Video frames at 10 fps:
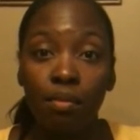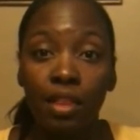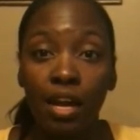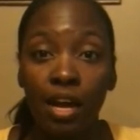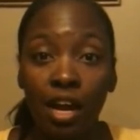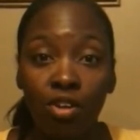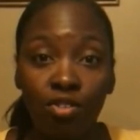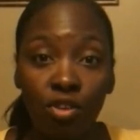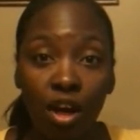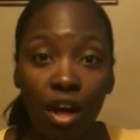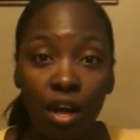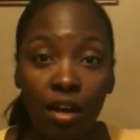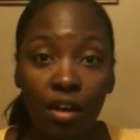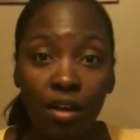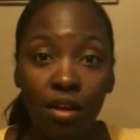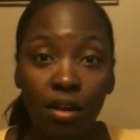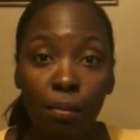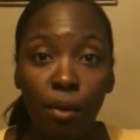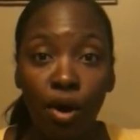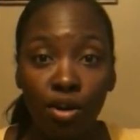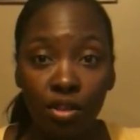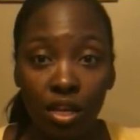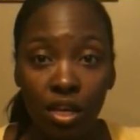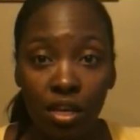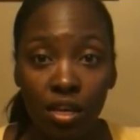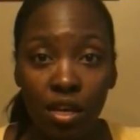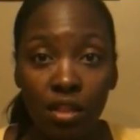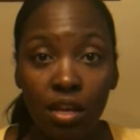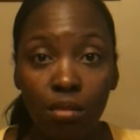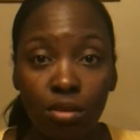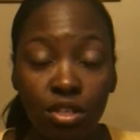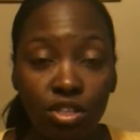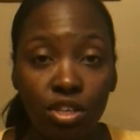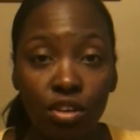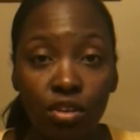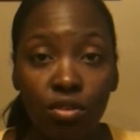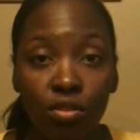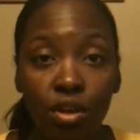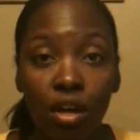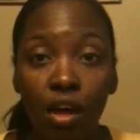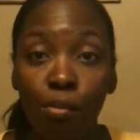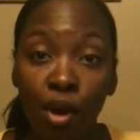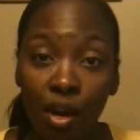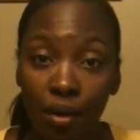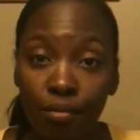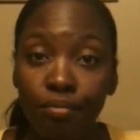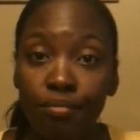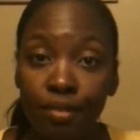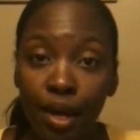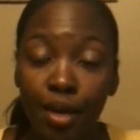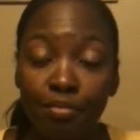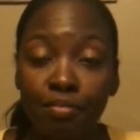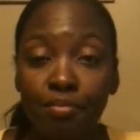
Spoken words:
let it air dry partly, and then I'm going to show you a braid out. Okay?